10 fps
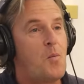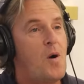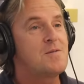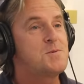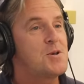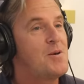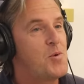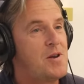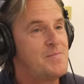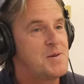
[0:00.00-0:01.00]
Welcome to a
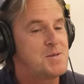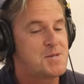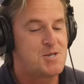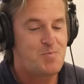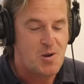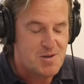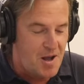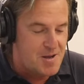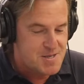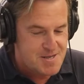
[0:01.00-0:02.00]
Brilliant Businesses
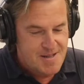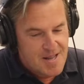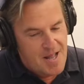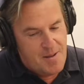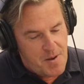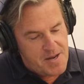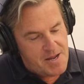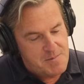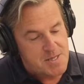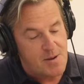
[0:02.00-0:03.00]
podcast. My
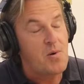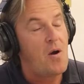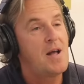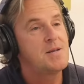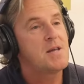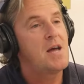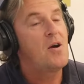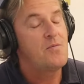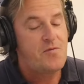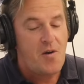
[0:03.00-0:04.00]
name is Nick Bryant, and
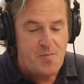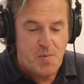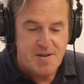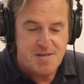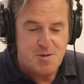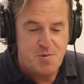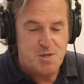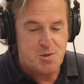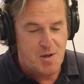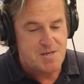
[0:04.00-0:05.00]
I'm very pleased to be
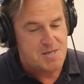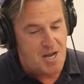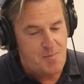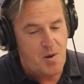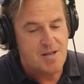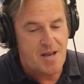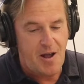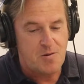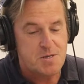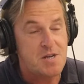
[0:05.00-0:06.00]
joined today by
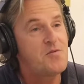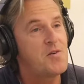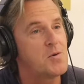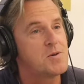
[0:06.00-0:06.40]
Cale Sinfield.